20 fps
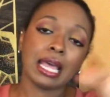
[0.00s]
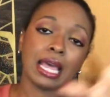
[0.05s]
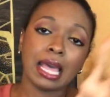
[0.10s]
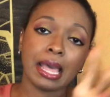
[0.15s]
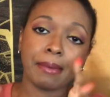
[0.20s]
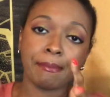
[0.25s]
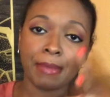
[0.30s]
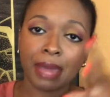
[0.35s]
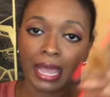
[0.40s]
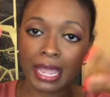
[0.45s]

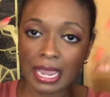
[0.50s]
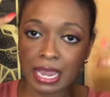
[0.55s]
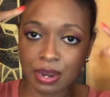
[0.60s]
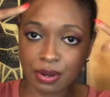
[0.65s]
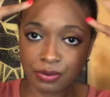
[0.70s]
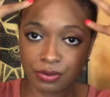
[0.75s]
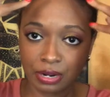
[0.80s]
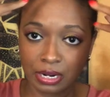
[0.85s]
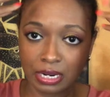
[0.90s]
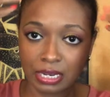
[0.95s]
my
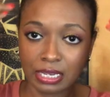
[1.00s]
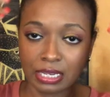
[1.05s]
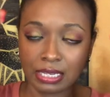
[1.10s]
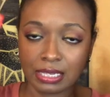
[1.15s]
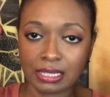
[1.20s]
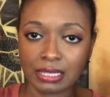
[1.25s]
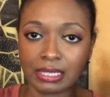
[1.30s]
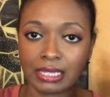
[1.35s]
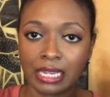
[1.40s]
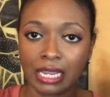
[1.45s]
hair
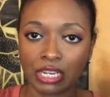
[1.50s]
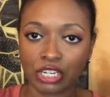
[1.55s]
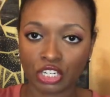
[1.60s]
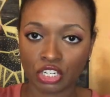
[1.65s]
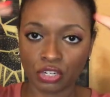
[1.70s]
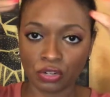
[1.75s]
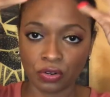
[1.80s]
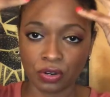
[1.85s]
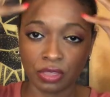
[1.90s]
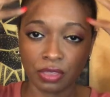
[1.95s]

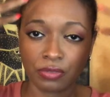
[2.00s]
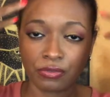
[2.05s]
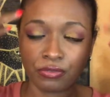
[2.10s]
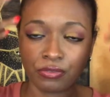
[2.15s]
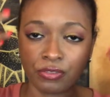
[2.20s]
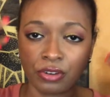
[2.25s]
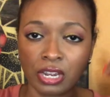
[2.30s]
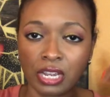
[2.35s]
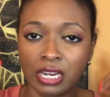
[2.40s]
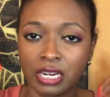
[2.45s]
texture in the
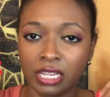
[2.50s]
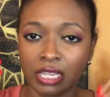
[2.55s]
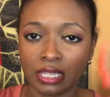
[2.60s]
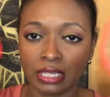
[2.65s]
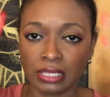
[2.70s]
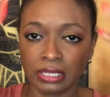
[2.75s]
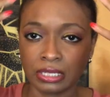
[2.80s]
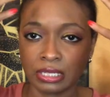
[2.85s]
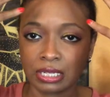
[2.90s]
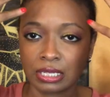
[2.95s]
front
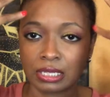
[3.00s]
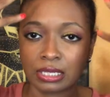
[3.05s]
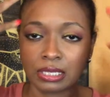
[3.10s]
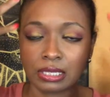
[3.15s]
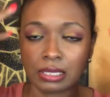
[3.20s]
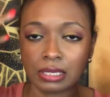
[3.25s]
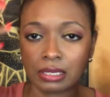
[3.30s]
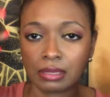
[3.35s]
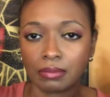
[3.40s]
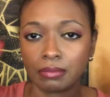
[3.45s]
is just,
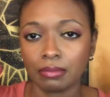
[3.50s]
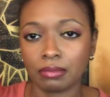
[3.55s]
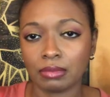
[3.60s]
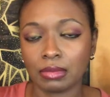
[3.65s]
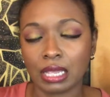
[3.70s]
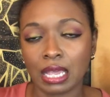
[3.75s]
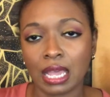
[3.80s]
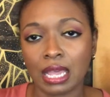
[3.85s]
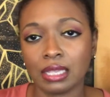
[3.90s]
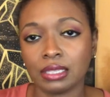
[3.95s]

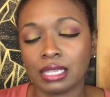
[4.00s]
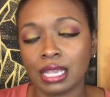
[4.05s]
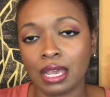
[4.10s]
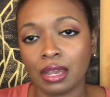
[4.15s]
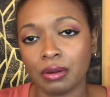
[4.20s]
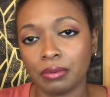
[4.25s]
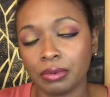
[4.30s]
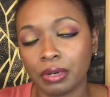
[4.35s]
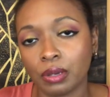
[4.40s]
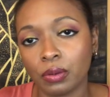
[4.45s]
I
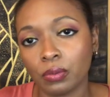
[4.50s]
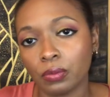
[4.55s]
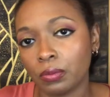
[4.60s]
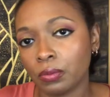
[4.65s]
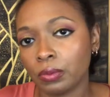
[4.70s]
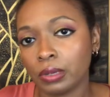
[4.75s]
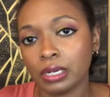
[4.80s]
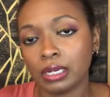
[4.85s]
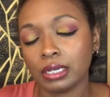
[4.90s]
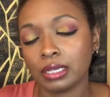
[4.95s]
don't know
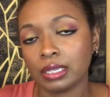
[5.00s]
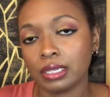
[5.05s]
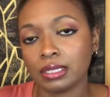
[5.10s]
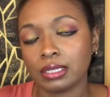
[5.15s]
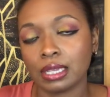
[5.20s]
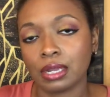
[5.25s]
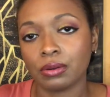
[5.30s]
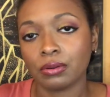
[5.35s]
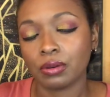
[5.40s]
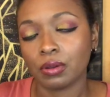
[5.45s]
what it is.
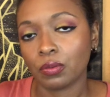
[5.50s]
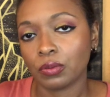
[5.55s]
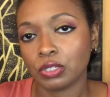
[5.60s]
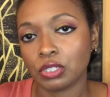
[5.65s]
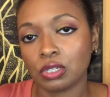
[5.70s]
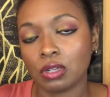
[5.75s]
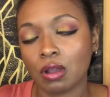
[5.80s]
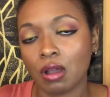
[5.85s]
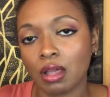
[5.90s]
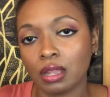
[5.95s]
I don't know
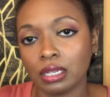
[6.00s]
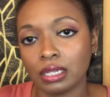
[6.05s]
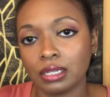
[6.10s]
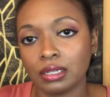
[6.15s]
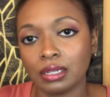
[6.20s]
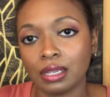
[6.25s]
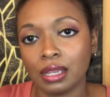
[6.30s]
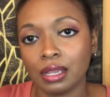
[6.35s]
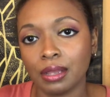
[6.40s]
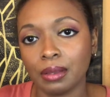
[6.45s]
what you call
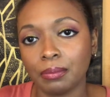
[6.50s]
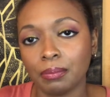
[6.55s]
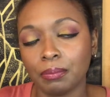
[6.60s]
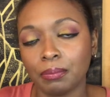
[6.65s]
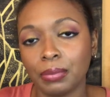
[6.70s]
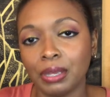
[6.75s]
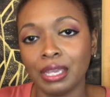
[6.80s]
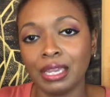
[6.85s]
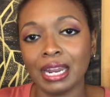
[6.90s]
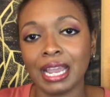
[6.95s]
it.
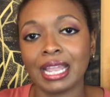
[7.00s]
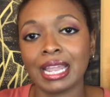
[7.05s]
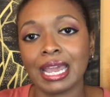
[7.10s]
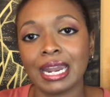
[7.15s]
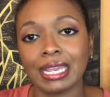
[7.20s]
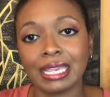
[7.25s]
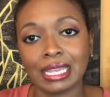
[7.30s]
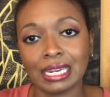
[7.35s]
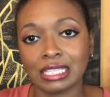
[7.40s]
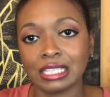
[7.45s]
But I got
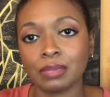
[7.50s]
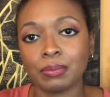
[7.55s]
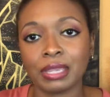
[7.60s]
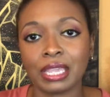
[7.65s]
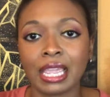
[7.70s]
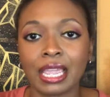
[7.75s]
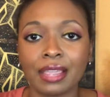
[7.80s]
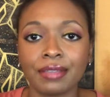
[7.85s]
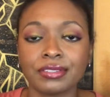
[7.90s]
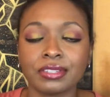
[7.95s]
to get it to
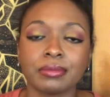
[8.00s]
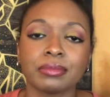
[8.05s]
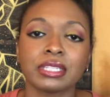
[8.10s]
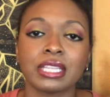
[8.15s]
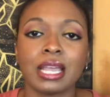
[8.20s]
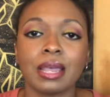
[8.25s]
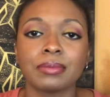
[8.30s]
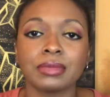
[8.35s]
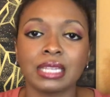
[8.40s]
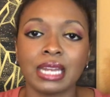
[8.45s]
behave
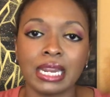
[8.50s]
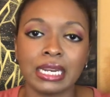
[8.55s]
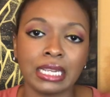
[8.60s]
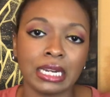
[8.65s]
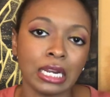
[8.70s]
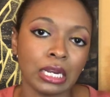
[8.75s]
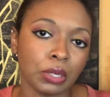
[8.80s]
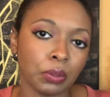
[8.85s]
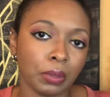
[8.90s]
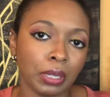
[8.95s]
sometimes, and I need
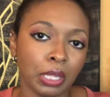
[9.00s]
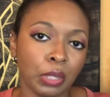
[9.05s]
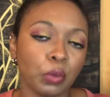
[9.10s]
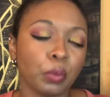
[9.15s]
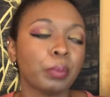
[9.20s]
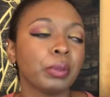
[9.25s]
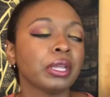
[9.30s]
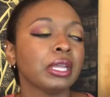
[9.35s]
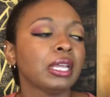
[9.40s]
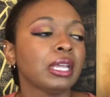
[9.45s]
a little
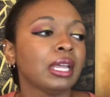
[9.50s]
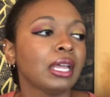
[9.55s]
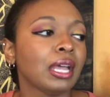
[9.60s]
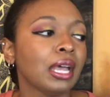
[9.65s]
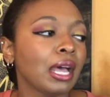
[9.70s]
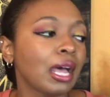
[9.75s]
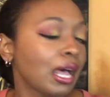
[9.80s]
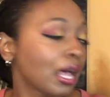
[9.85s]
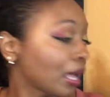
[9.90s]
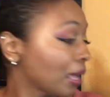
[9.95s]
help.
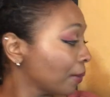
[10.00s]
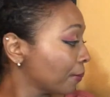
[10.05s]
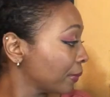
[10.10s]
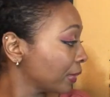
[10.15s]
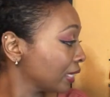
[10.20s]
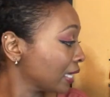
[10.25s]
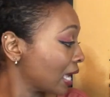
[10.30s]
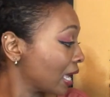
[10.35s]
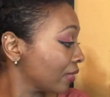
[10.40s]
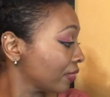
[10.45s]

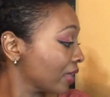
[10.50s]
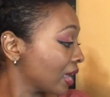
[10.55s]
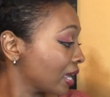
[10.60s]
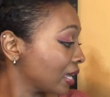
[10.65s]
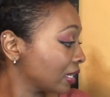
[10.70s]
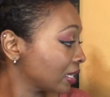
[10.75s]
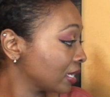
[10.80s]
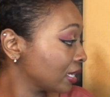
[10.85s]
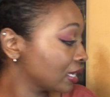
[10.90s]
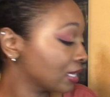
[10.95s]
But yeah,
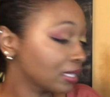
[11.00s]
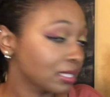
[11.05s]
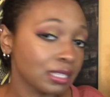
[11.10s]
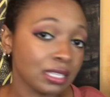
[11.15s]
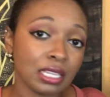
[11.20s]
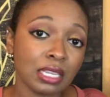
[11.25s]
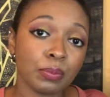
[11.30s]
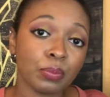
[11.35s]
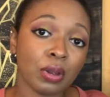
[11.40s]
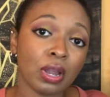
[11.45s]
that is
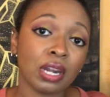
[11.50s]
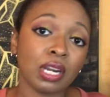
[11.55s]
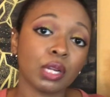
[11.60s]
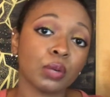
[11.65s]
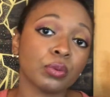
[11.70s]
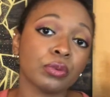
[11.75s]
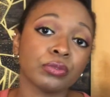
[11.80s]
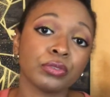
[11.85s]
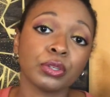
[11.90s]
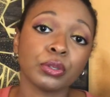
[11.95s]
the
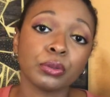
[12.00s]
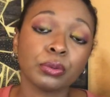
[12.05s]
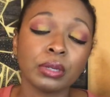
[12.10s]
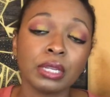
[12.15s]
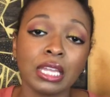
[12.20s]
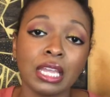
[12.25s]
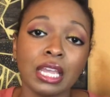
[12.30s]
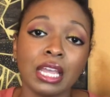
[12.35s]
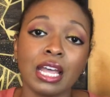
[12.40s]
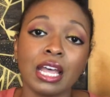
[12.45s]
product review
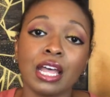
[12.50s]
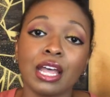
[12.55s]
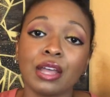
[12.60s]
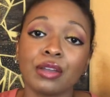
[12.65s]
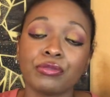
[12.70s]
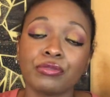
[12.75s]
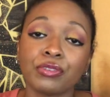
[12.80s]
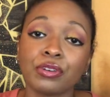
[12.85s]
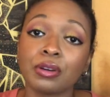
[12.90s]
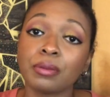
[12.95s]

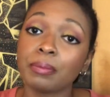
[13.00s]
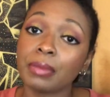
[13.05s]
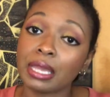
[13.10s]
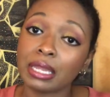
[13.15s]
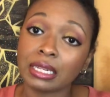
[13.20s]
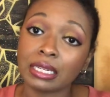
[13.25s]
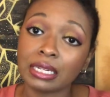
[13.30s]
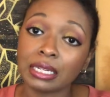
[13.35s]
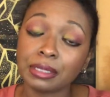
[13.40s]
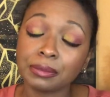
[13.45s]
for
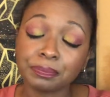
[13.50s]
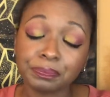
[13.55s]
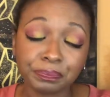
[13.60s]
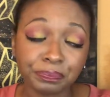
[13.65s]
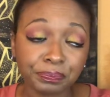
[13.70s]
Melanin.